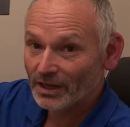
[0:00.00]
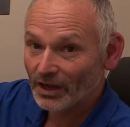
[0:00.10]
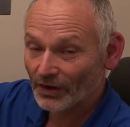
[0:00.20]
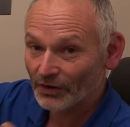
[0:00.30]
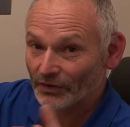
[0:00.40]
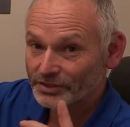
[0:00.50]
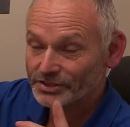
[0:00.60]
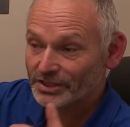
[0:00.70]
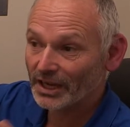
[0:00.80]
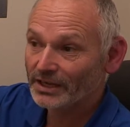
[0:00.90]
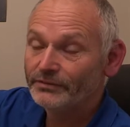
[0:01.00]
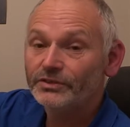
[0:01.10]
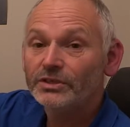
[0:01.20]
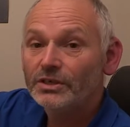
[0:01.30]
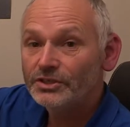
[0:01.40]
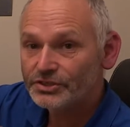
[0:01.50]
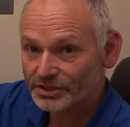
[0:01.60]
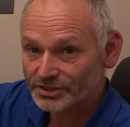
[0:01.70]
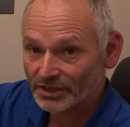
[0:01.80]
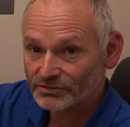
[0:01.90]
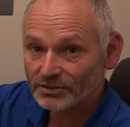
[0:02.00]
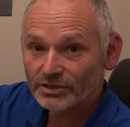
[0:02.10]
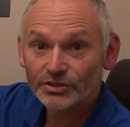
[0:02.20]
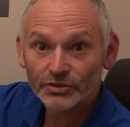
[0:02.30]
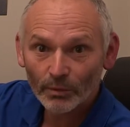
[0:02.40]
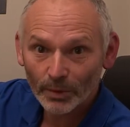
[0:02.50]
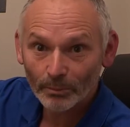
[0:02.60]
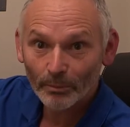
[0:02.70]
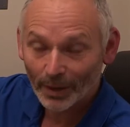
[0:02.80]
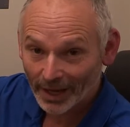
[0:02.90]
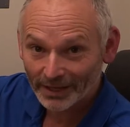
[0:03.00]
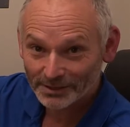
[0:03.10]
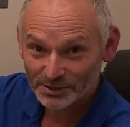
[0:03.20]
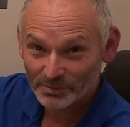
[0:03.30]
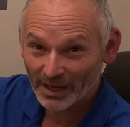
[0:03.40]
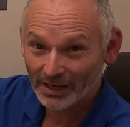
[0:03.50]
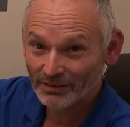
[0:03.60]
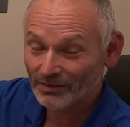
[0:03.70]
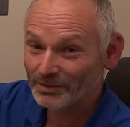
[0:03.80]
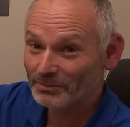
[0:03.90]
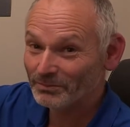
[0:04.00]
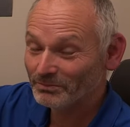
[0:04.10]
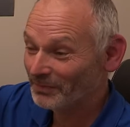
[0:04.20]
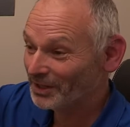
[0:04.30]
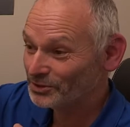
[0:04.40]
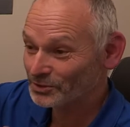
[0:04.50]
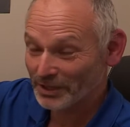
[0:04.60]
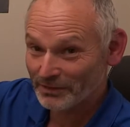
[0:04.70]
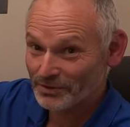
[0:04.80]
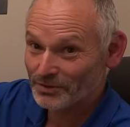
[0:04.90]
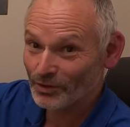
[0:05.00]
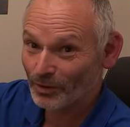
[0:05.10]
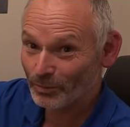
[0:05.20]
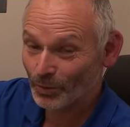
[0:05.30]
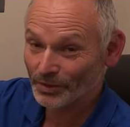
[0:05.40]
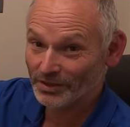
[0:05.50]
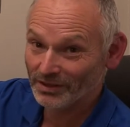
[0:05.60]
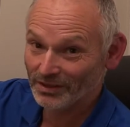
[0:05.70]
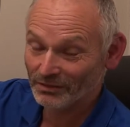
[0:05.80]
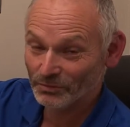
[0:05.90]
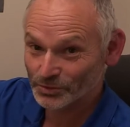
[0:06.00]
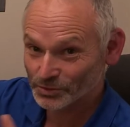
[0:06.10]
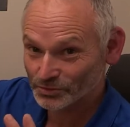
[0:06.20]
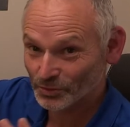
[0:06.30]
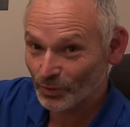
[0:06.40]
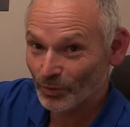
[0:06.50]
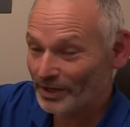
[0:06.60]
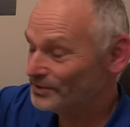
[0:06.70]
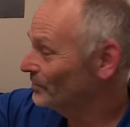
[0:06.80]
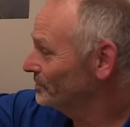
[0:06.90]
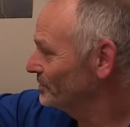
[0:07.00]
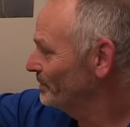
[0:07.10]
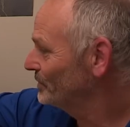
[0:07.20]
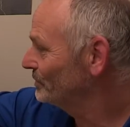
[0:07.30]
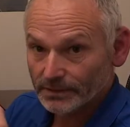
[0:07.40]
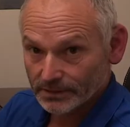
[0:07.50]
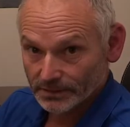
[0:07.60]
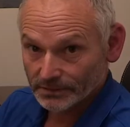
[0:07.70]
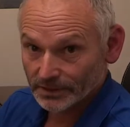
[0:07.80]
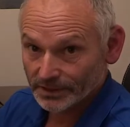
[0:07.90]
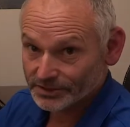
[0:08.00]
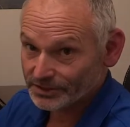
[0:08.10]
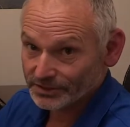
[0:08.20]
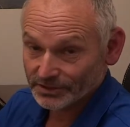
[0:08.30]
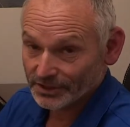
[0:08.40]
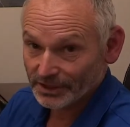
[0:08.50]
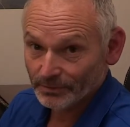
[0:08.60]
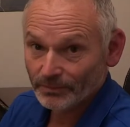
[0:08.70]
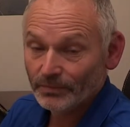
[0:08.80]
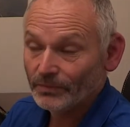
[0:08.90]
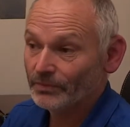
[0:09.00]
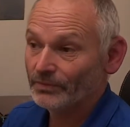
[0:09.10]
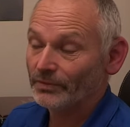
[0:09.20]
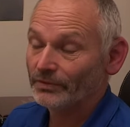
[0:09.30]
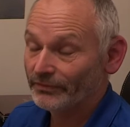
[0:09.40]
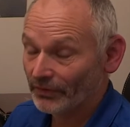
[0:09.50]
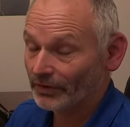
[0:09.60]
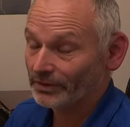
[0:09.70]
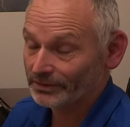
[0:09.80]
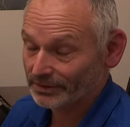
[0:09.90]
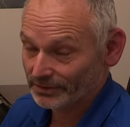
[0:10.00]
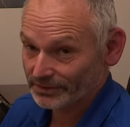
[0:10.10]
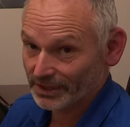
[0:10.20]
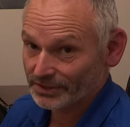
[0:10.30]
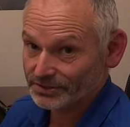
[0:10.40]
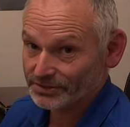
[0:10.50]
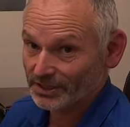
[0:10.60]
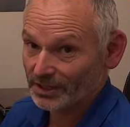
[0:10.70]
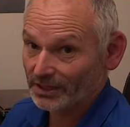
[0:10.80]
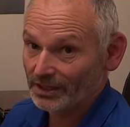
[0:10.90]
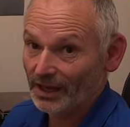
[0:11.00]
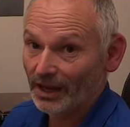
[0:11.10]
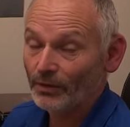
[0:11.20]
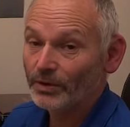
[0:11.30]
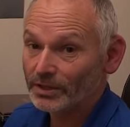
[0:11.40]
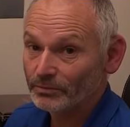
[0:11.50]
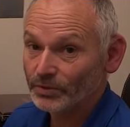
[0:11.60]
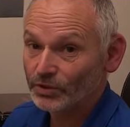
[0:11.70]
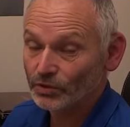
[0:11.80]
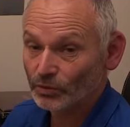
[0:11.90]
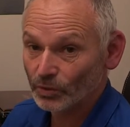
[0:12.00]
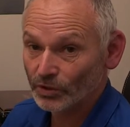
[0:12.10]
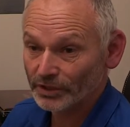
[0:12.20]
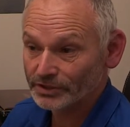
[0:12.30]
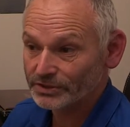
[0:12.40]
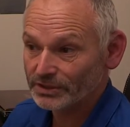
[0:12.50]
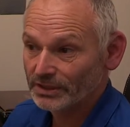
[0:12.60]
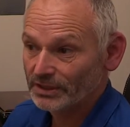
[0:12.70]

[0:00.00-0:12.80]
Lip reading: And I saved $600 because I'm a bargains man. I made sure everything I bought in here was always on special. Listening to him, finally got to understand how a computer works.